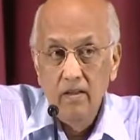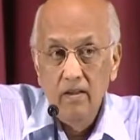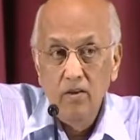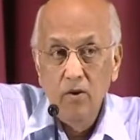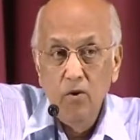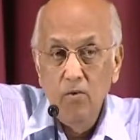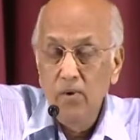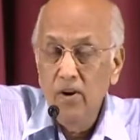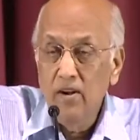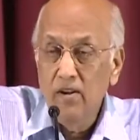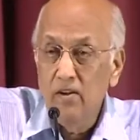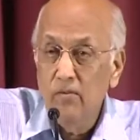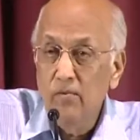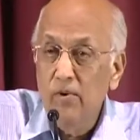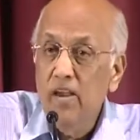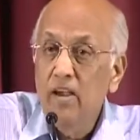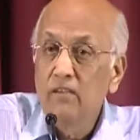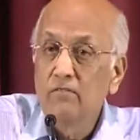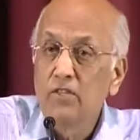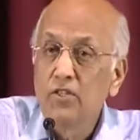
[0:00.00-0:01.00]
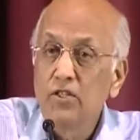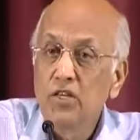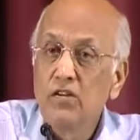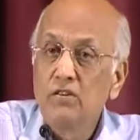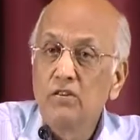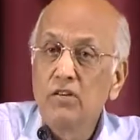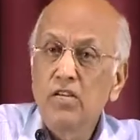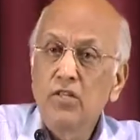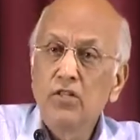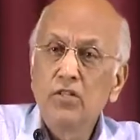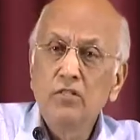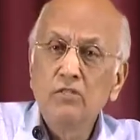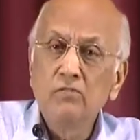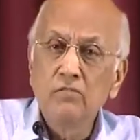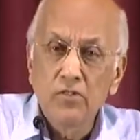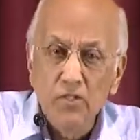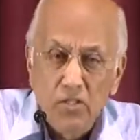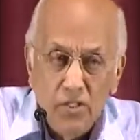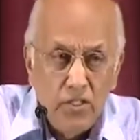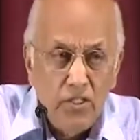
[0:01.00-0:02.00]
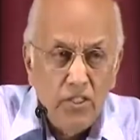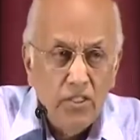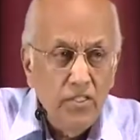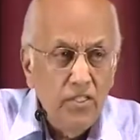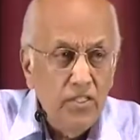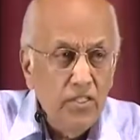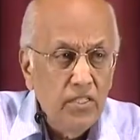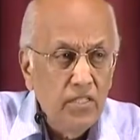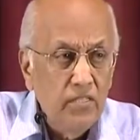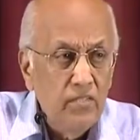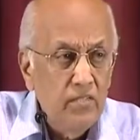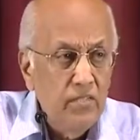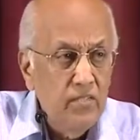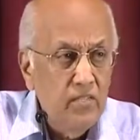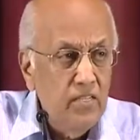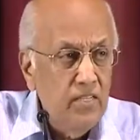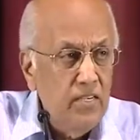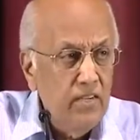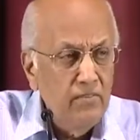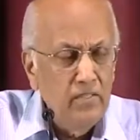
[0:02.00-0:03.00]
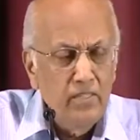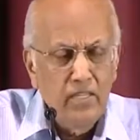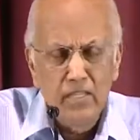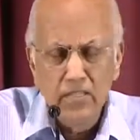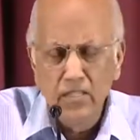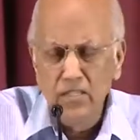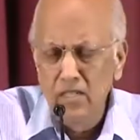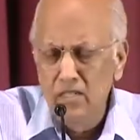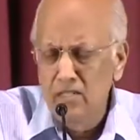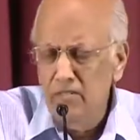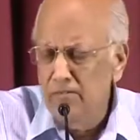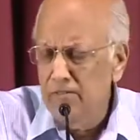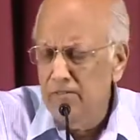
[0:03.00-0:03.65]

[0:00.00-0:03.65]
No wonder we have a generation of Christians, and the devil has done a